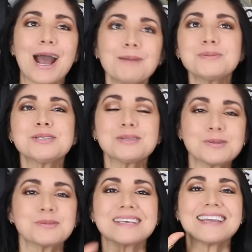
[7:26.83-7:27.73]

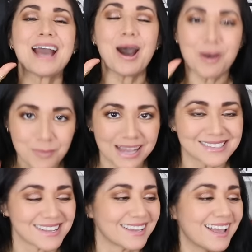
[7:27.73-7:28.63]
absolutely
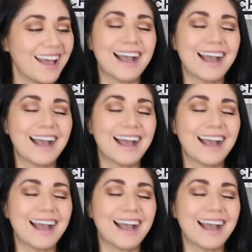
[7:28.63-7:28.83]
amazing.